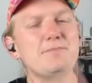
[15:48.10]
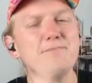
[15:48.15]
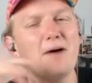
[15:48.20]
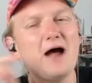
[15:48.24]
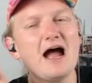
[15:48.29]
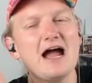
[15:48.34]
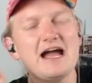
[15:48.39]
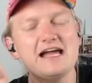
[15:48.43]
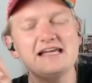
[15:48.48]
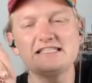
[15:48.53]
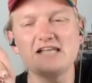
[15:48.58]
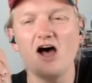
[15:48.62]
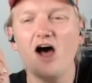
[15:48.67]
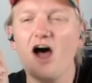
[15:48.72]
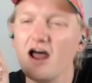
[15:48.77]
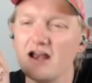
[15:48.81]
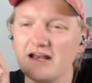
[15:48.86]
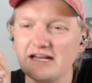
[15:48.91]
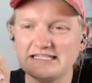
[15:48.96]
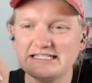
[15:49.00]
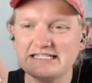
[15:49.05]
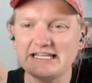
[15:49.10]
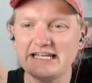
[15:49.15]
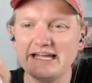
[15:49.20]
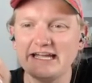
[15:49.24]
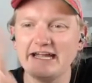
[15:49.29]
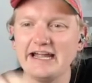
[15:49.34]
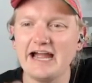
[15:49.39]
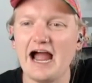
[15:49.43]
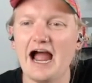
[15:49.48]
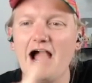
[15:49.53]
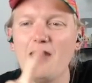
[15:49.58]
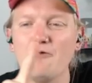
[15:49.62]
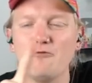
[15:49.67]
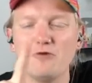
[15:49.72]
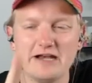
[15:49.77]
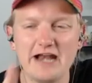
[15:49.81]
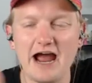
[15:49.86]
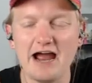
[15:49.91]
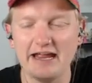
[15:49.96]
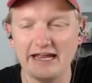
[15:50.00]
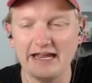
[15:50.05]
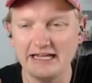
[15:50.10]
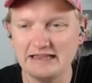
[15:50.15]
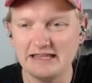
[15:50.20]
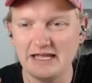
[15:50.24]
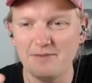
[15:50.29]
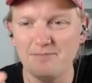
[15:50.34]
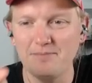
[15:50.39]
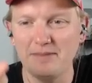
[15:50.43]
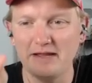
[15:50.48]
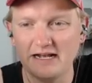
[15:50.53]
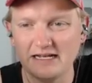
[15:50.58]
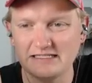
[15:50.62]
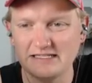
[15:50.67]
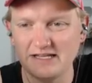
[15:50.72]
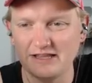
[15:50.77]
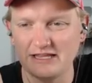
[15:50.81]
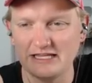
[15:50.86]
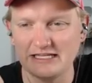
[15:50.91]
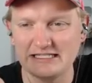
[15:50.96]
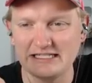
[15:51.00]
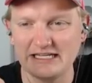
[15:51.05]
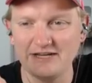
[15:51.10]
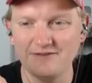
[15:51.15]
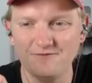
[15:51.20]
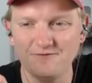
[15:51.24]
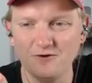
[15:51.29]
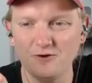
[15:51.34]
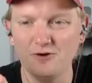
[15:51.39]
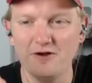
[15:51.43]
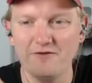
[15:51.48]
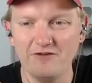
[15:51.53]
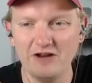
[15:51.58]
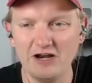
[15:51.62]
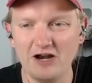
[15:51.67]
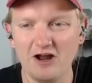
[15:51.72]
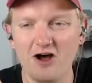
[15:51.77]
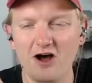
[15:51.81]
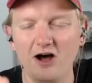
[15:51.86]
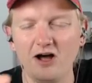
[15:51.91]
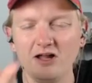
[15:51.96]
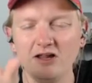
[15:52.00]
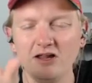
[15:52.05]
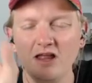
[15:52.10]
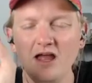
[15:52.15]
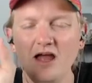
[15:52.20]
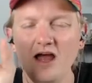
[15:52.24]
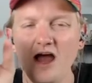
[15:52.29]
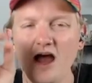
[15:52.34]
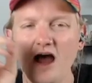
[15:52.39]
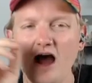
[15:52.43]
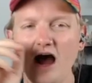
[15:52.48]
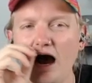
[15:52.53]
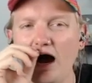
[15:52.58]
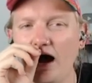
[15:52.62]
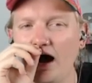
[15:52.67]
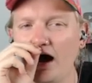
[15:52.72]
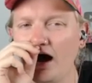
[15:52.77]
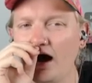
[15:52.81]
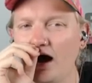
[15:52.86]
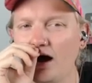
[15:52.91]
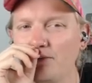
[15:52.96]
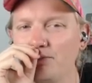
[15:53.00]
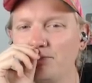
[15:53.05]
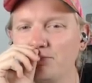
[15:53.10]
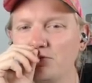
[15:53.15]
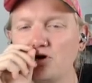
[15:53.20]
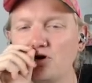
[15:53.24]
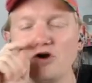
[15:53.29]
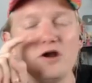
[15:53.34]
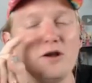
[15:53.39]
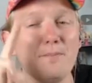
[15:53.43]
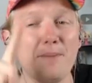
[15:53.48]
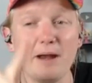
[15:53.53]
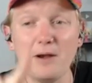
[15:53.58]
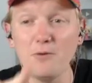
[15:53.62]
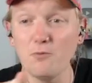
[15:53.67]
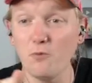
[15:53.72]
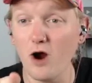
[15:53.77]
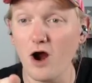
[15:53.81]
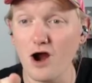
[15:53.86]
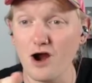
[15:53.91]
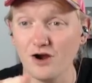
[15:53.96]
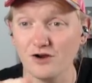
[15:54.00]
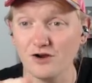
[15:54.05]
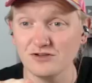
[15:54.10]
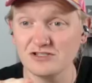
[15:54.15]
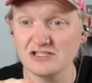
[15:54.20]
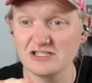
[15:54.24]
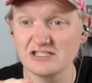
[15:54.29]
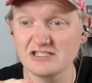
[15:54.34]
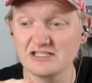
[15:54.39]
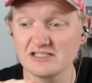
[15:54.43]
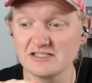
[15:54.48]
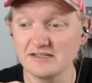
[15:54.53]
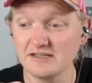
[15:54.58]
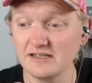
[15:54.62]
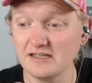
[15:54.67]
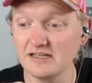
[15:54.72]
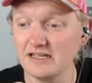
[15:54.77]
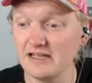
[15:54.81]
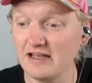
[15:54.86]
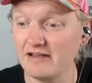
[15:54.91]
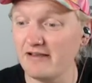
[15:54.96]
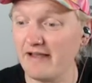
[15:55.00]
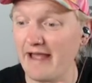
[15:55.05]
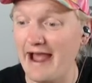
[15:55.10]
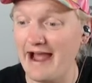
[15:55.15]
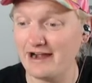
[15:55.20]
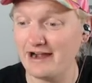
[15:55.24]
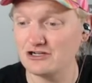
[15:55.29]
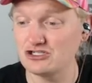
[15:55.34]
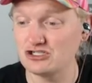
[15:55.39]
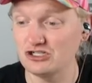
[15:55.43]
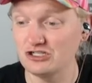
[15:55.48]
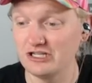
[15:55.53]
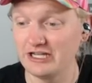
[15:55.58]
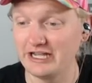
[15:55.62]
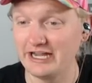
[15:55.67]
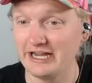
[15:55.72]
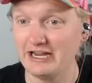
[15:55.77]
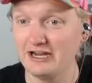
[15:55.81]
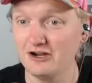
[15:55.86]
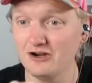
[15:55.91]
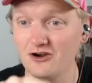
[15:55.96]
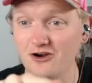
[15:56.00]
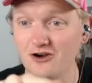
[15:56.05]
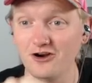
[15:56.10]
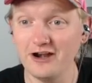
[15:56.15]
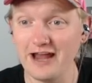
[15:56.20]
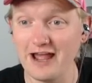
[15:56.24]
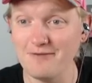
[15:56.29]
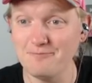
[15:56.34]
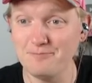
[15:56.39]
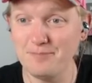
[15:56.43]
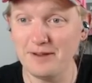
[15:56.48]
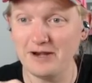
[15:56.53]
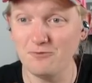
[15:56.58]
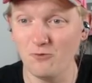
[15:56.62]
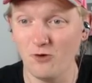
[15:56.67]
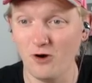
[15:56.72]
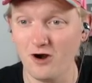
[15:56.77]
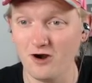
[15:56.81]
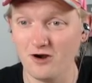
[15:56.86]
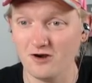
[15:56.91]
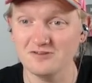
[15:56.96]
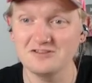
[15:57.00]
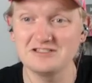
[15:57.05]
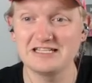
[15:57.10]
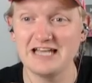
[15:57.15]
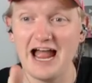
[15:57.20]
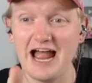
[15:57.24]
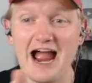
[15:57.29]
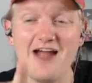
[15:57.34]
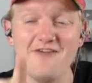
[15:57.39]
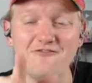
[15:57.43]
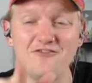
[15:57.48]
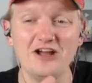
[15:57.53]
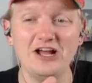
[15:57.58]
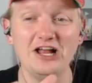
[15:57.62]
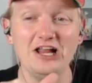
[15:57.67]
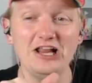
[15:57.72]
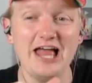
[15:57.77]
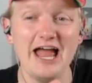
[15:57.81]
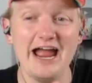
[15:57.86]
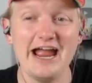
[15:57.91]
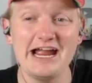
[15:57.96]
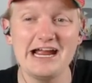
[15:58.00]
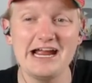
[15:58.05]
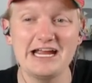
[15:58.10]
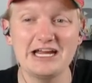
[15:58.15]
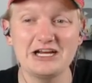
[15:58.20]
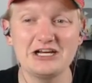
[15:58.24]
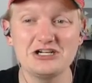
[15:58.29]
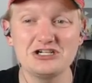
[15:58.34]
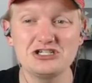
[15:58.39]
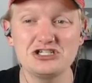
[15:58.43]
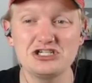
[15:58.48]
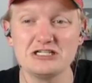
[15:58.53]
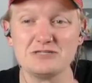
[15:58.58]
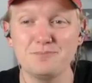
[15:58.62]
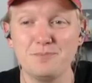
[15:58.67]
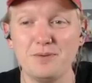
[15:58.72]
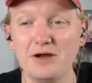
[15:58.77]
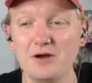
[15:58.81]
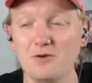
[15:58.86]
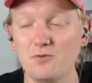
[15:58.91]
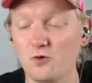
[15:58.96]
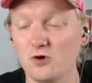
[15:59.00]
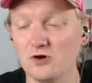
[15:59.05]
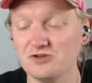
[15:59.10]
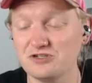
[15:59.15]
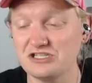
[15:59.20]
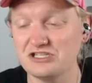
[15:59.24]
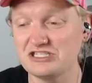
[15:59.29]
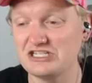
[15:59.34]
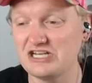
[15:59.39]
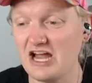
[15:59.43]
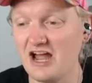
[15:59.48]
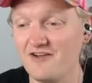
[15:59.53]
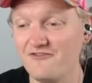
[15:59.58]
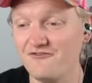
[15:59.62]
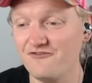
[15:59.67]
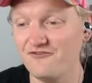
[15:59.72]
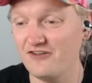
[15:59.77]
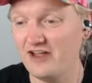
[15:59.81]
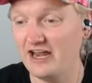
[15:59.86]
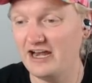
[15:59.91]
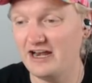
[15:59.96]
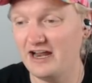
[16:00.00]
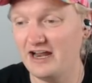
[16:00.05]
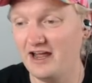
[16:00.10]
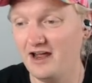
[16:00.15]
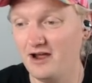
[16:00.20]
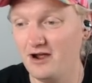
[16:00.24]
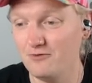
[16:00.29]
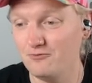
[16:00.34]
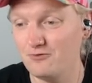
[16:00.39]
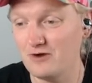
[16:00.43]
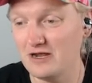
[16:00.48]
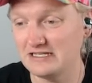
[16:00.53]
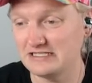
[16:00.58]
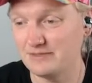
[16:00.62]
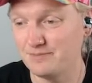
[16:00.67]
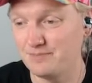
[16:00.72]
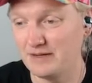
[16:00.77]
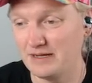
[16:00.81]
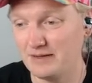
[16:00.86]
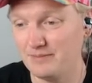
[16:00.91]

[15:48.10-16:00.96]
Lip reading: pies, honestly, I would not eat them because of the seafood of it all. Could have been worse, actually. Could have been worse. I feel like she's put worse stuff in a recipe